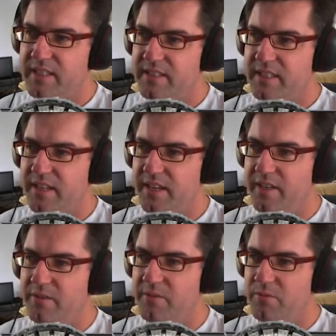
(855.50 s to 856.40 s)

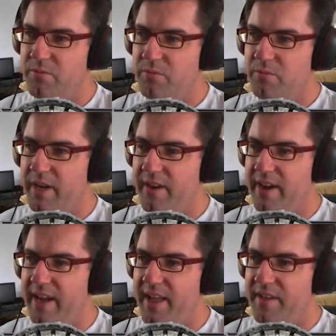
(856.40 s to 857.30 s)
So
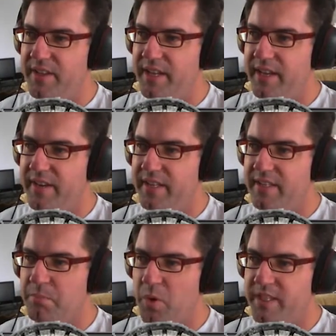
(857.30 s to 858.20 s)
wherever there
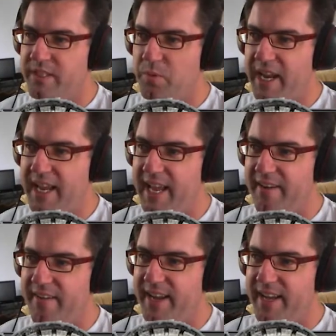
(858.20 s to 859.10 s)
is moist, wet
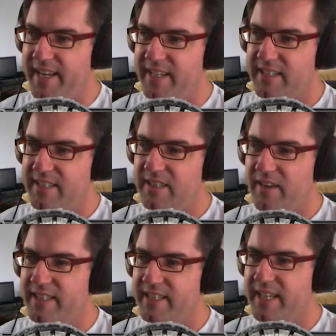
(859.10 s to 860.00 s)
area,
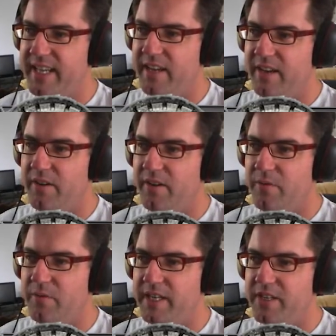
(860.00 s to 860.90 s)
like the
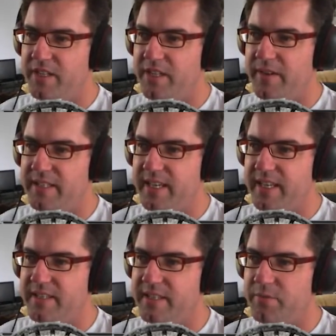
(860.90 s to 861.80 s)
original
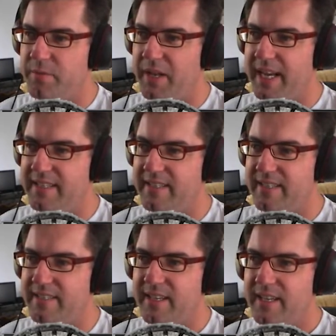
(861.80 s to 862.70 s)
UAZ that this
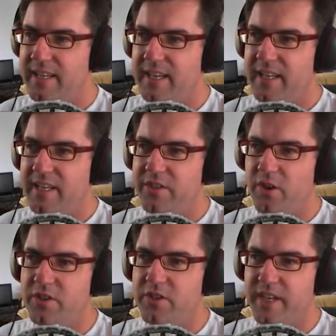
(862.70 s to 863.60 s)
replaces,
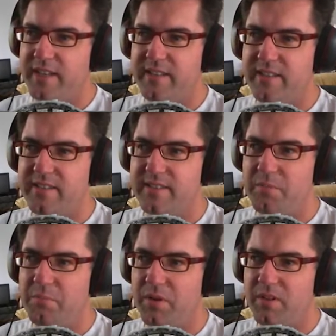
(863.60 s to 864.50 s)
dodge it.
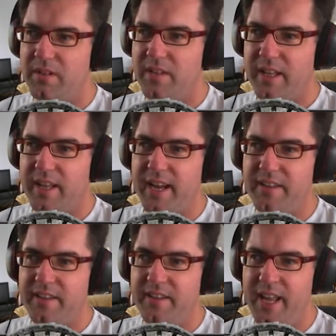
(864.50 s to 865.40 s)
Simple. And
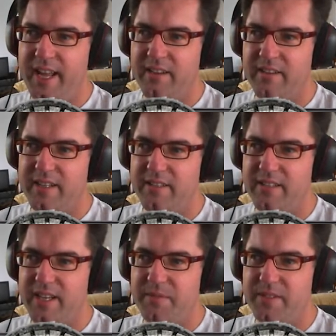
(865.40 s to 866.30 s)
other than that, look, it
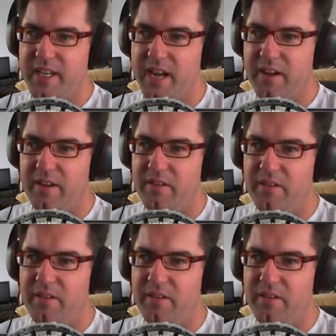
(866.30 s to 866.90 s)
just seems to go